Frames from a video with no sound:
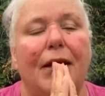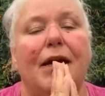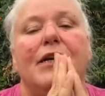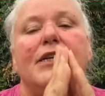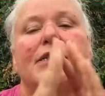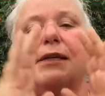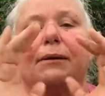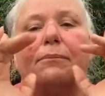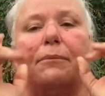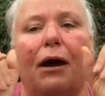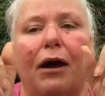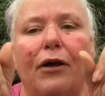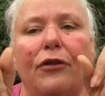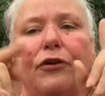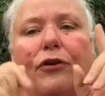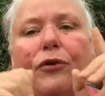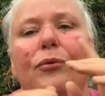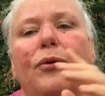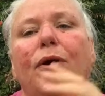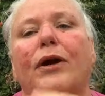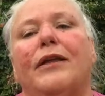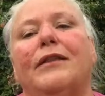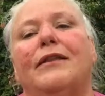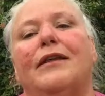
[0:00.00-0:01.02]
Some other
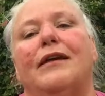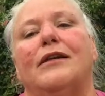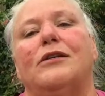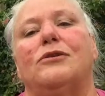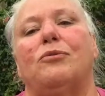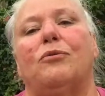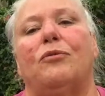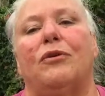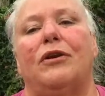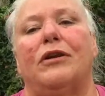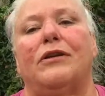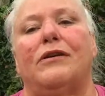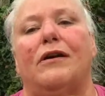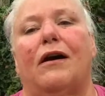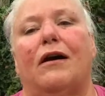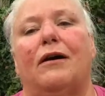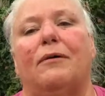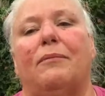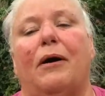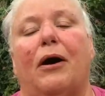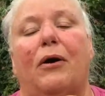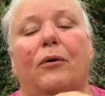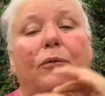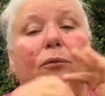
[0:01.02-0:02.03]
quick things we wanna talk
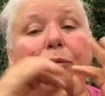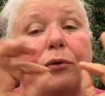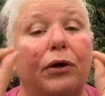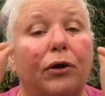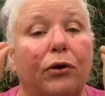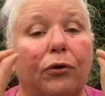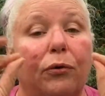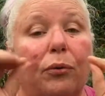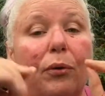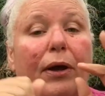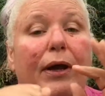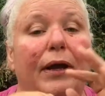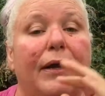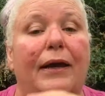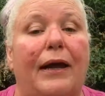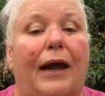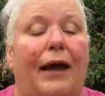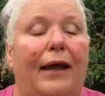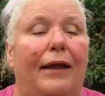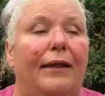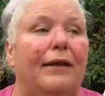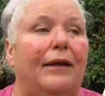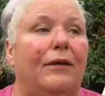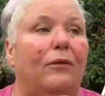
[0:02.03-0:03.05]
about real quick,
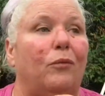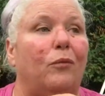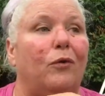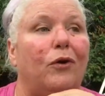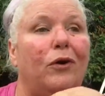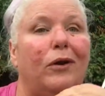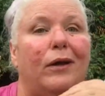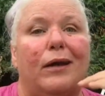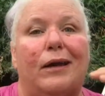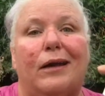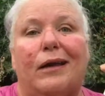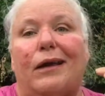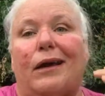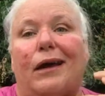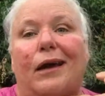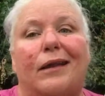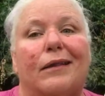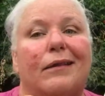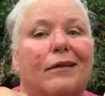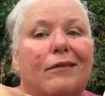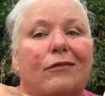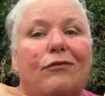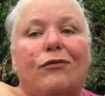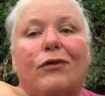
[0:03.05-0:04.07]
and then we're gonna cut
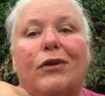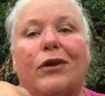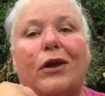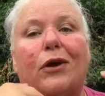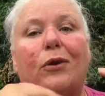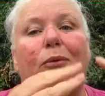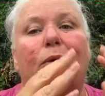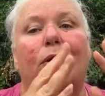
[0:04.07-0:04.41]
this video.